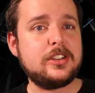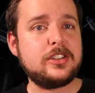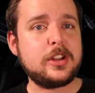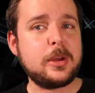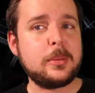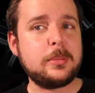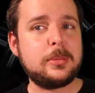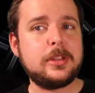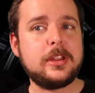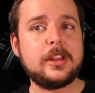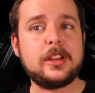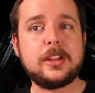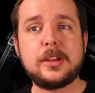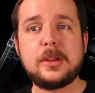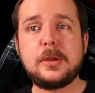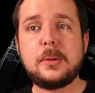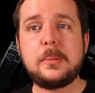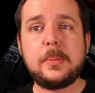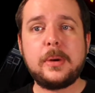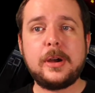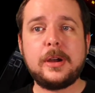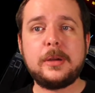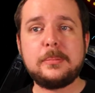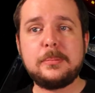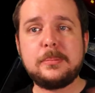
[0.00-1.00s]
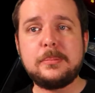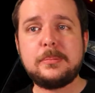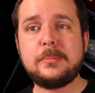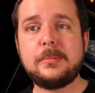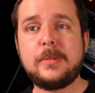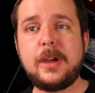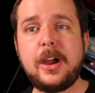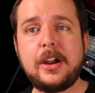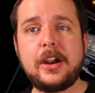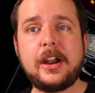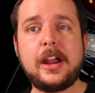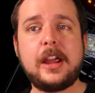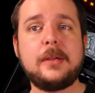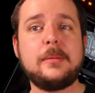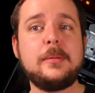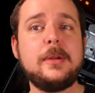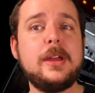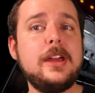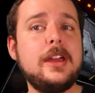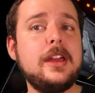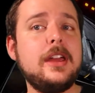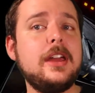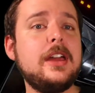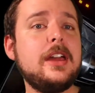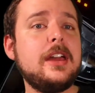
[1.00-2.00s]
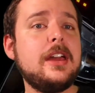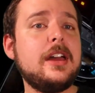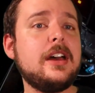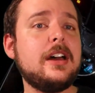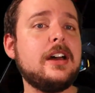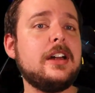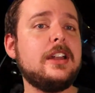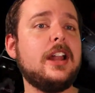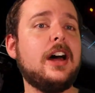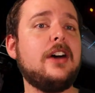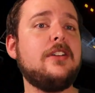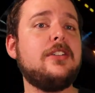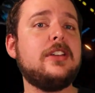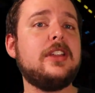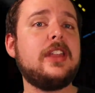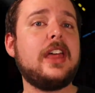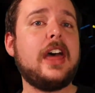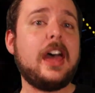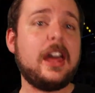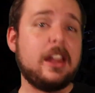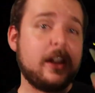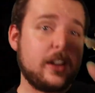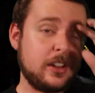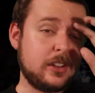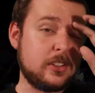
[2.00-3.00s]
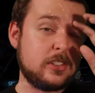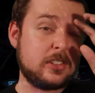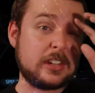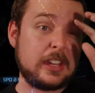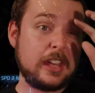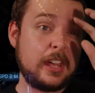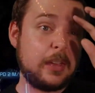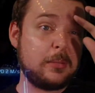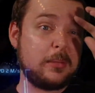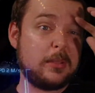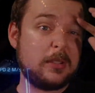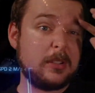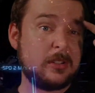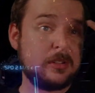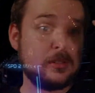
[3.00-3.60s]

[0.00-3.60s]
something. But, alright, enough of that, let's get